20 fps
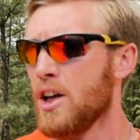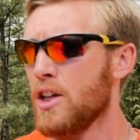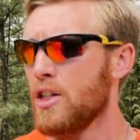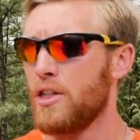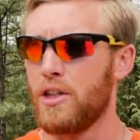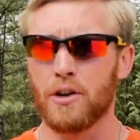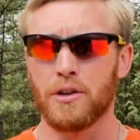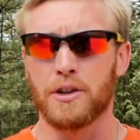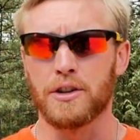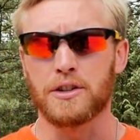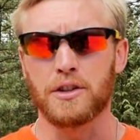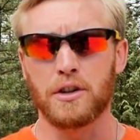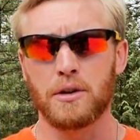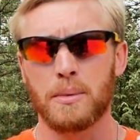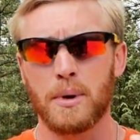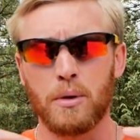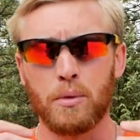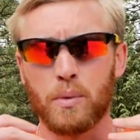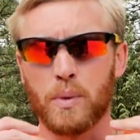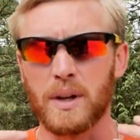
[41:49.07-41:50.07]
though the
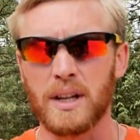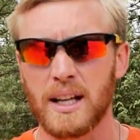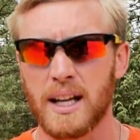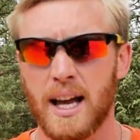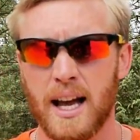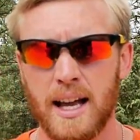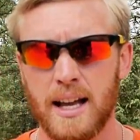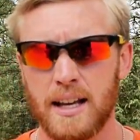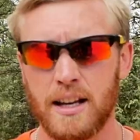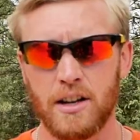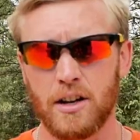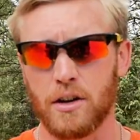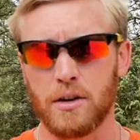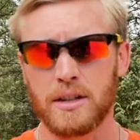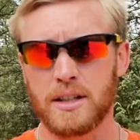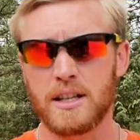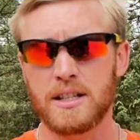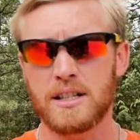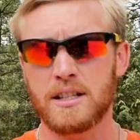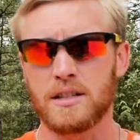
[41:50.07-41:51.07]
turbo really,
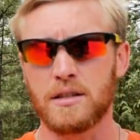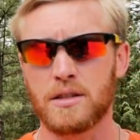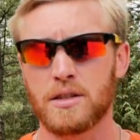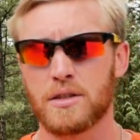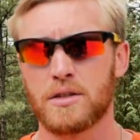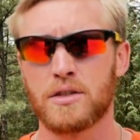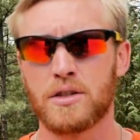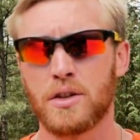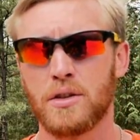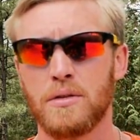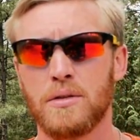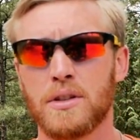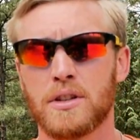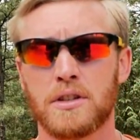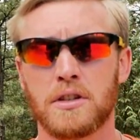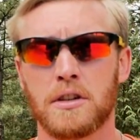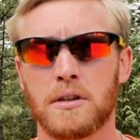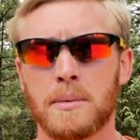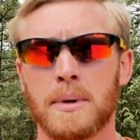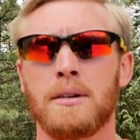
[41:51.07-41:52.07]
it doesn't tune the
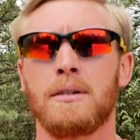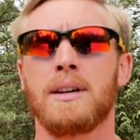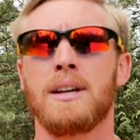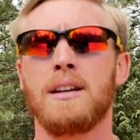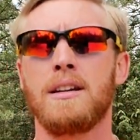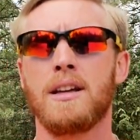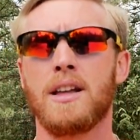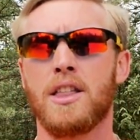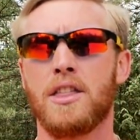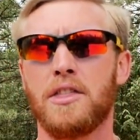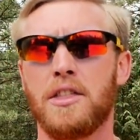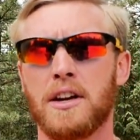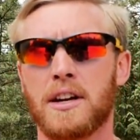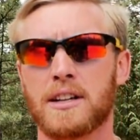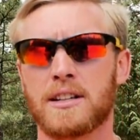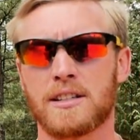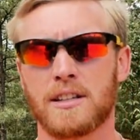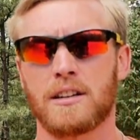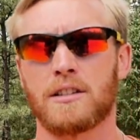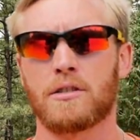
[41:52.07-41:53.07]
turbo any, the
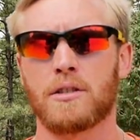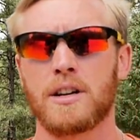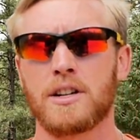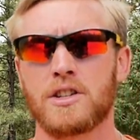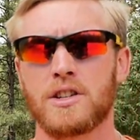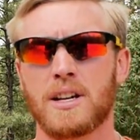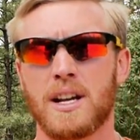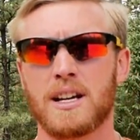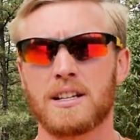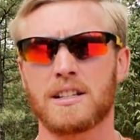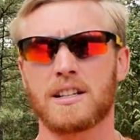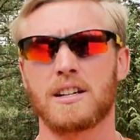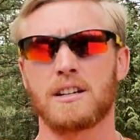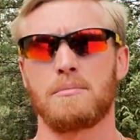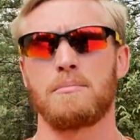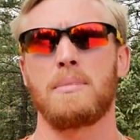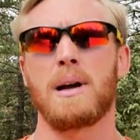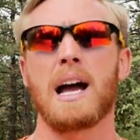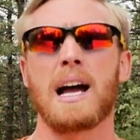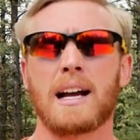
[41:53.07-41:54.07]
acceleration has
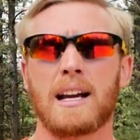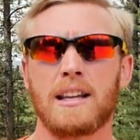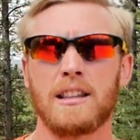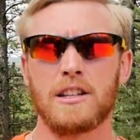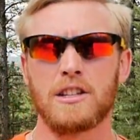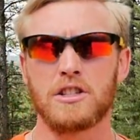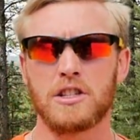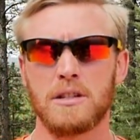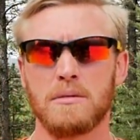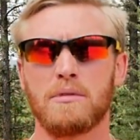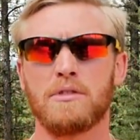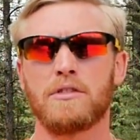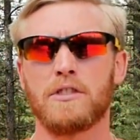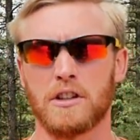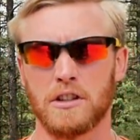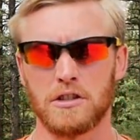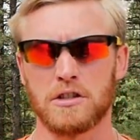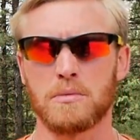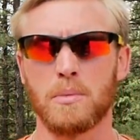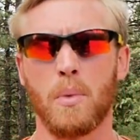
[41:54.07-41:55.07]
come back and the Jeep
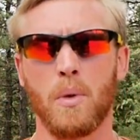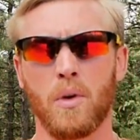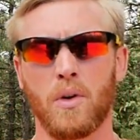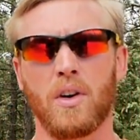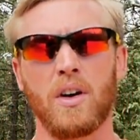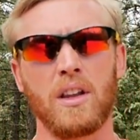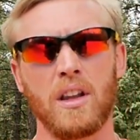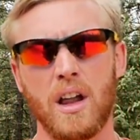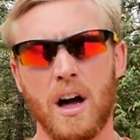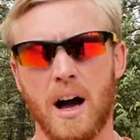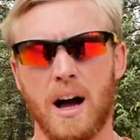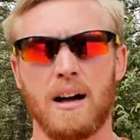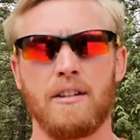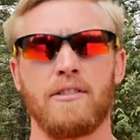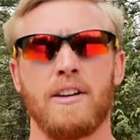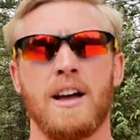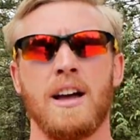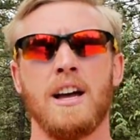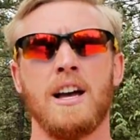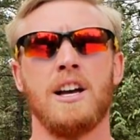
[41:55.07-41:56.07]
feels more
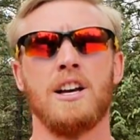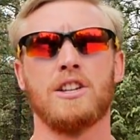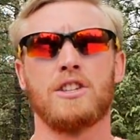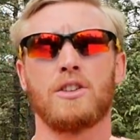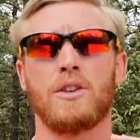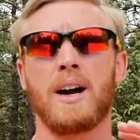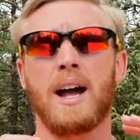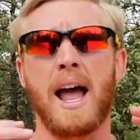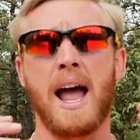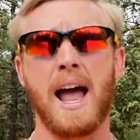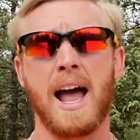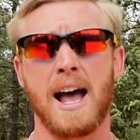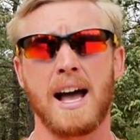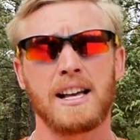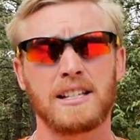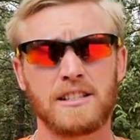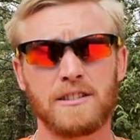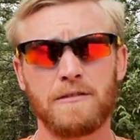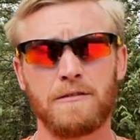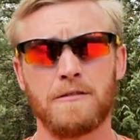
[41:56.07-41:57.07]
alive. So it
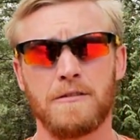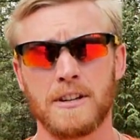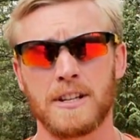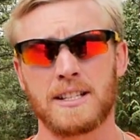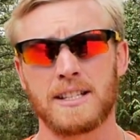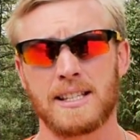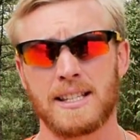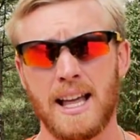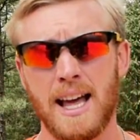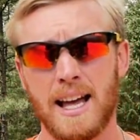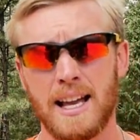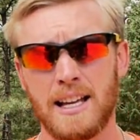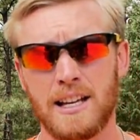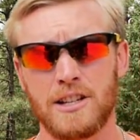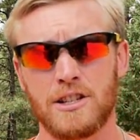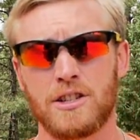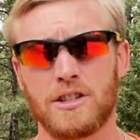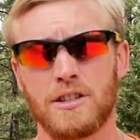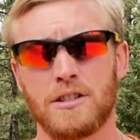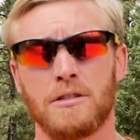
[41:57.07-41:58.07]
has fixed that
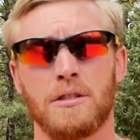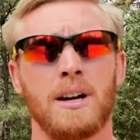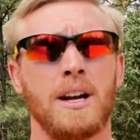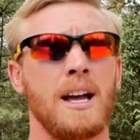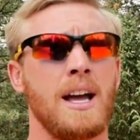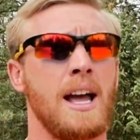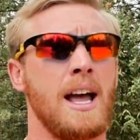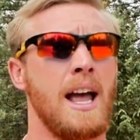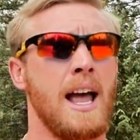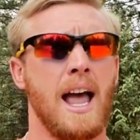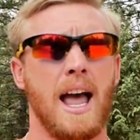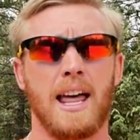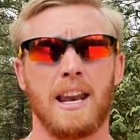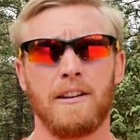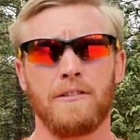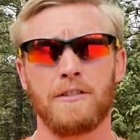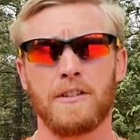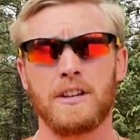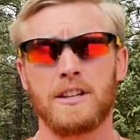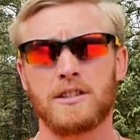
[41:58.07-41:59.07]
issue. And
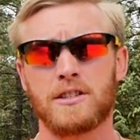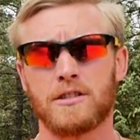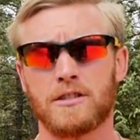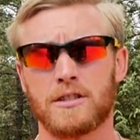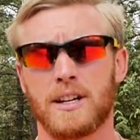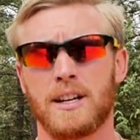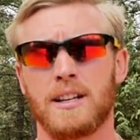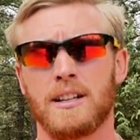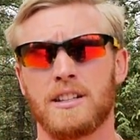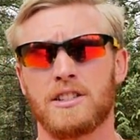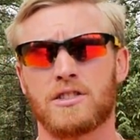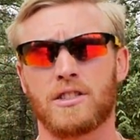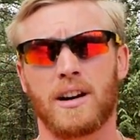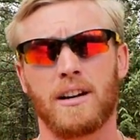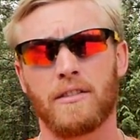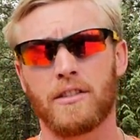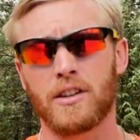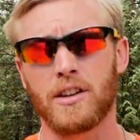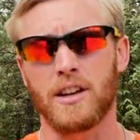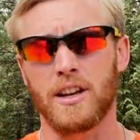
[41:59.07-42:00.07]
if it is your daily
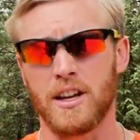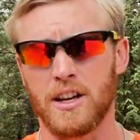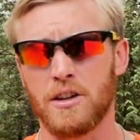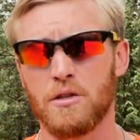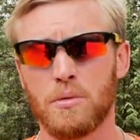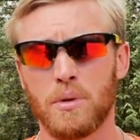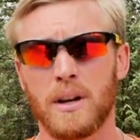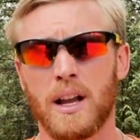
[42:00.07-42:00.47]
driver, you will